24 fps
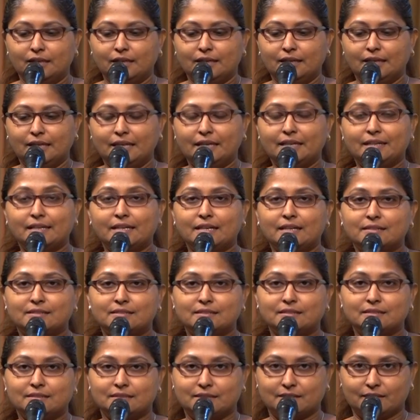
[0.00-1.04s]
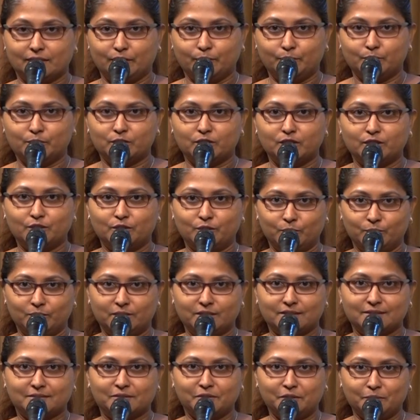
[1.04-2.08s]
areas in the scripture, through
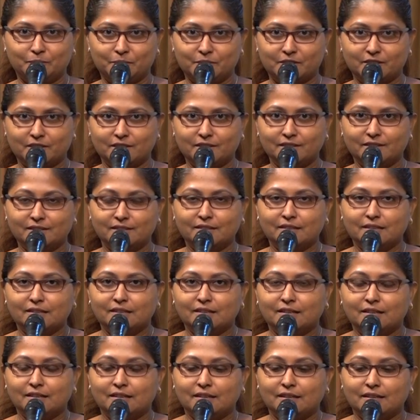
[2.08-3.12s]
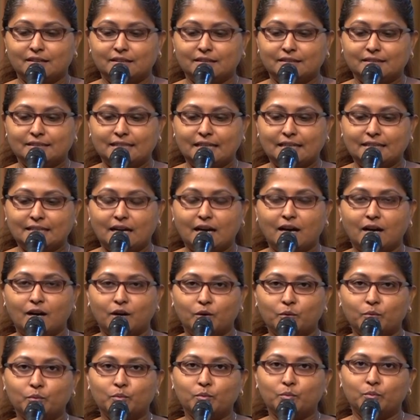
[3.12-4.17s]
the scripture, that
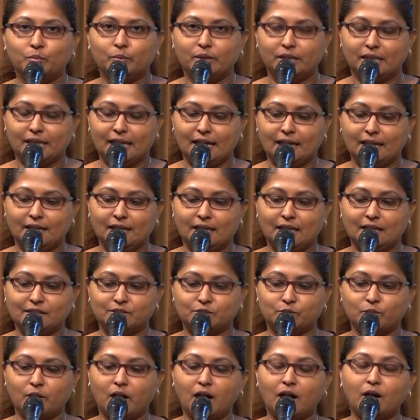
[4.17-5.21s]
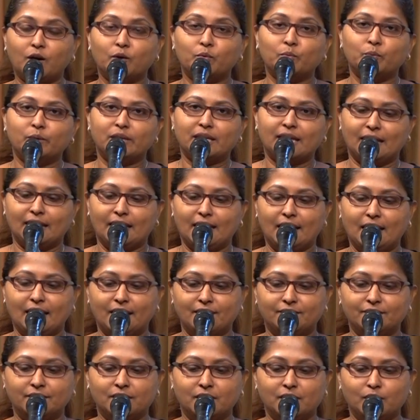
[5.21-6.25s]
how we can, as to how we can
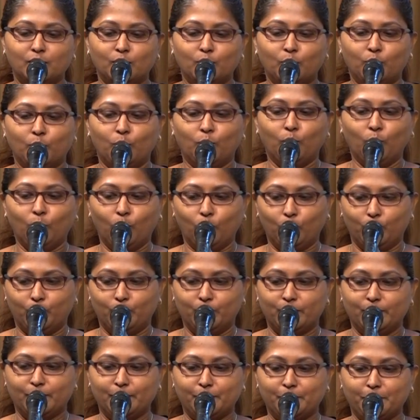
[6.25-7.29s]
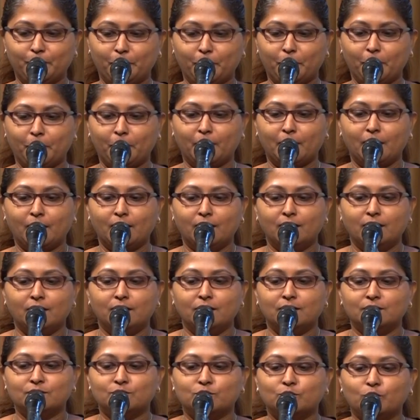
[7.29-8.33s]
have hope.
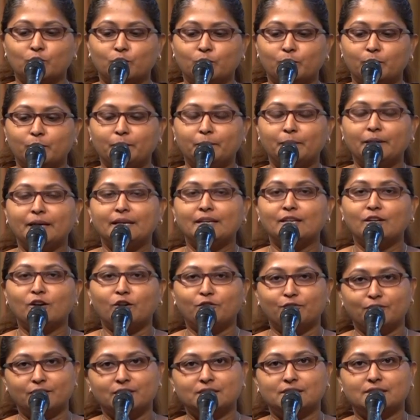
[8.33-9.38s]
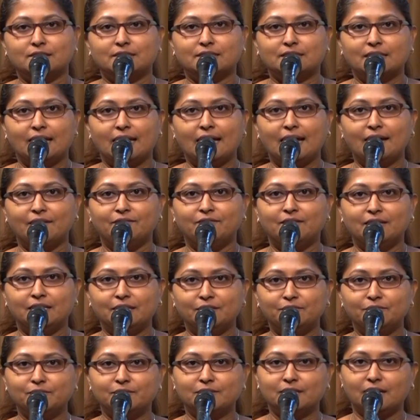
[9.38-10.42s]
So many of us have
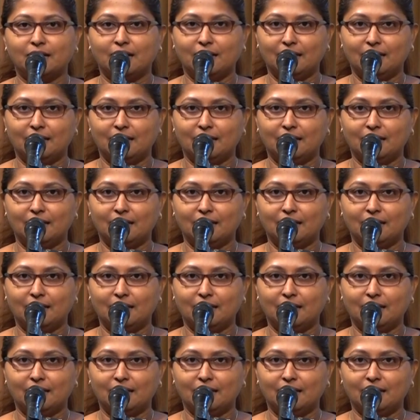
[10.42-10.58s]
lived our